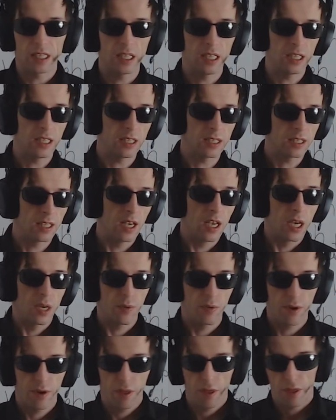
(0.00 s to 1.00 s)
is
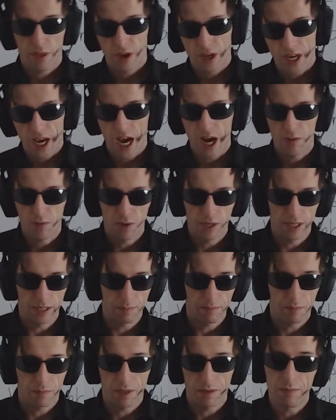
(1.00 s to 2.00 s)
whether the car will
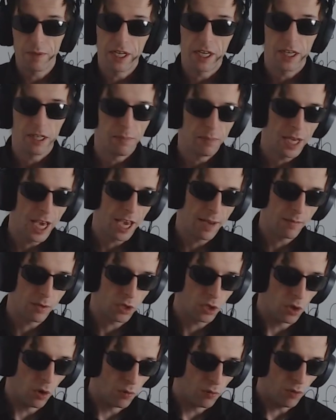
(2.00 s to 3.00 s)
immediately be able
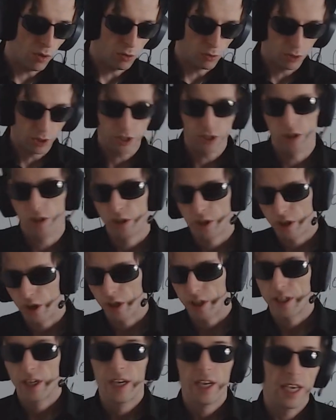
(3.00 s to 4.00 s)
to go forward or
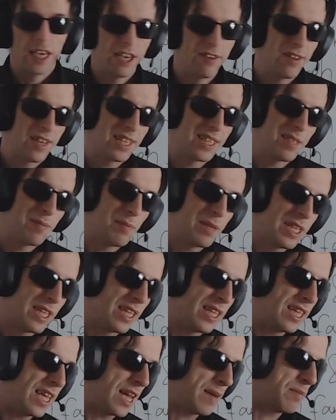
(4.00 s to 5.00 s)
not. If it's
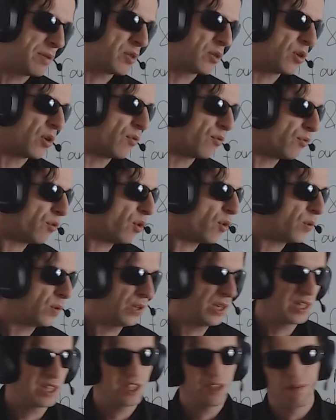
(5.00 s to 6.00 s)
immediately able to go
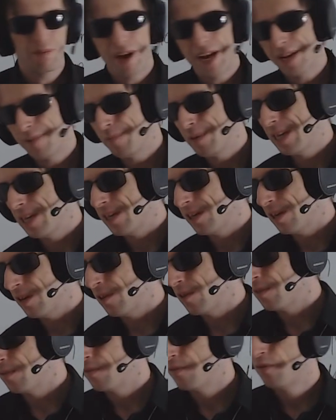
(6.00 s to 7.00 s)
forward, you might be, you
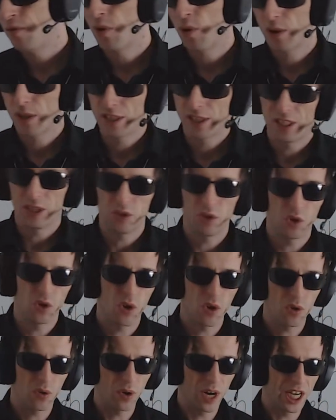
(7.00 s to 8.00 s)
know, forced into a
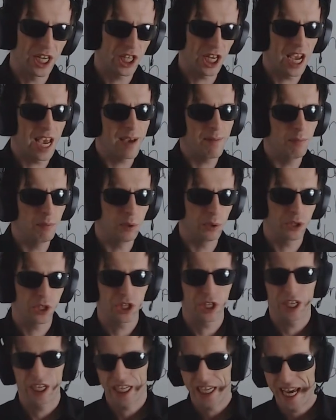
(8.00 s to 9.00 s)
long range ambush
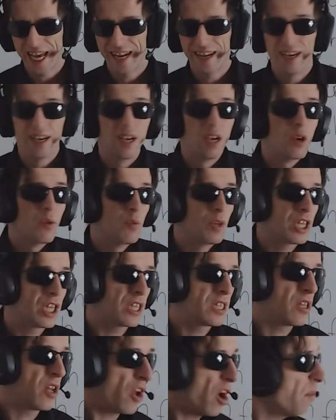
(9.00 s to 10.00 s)
again, which
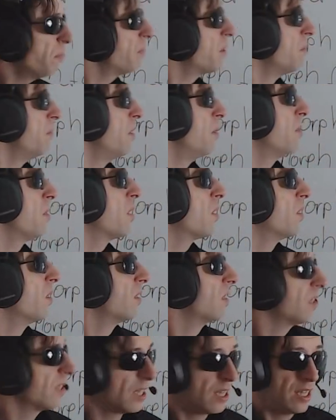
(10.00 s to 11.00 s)
is not optimal
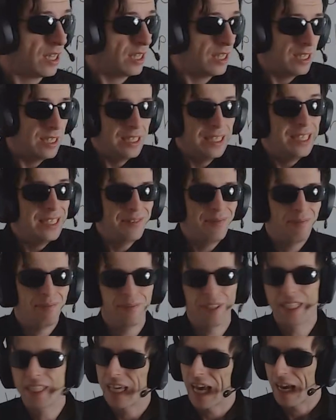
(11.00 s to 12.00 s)
because
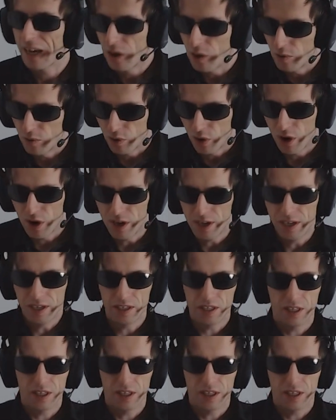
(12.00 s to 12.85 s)
it can go wrong.